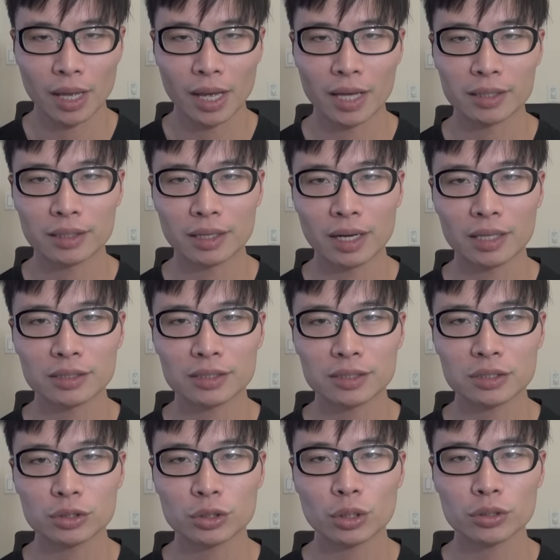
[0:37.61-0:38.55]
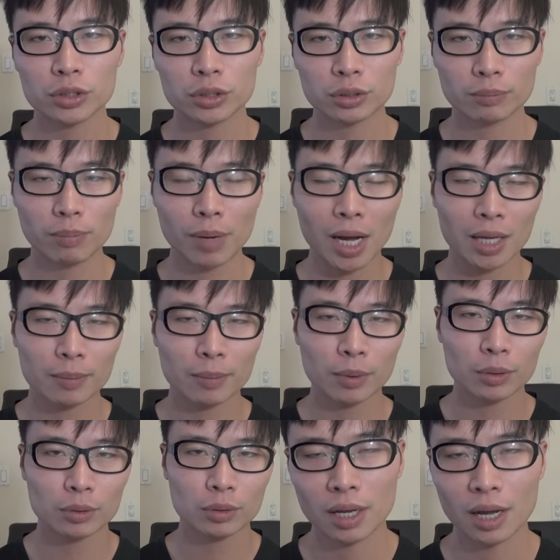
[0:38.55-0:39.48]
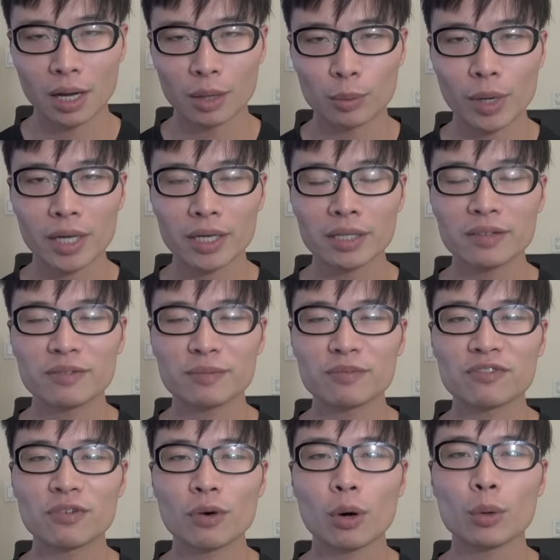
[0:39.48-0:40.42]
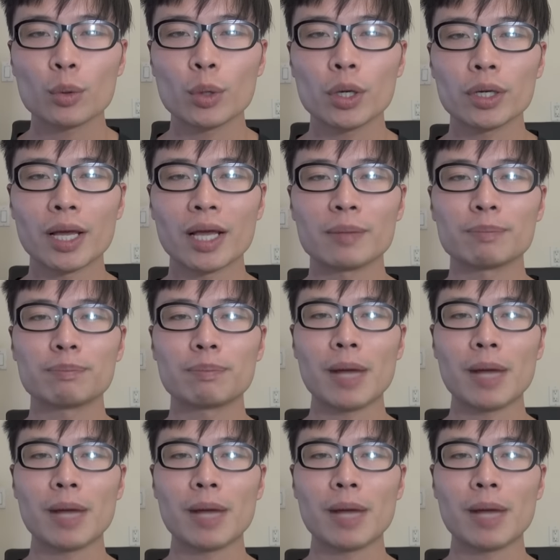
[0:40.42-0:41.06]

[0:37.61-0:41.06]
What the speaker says: And I searched the Bible, I read it forward and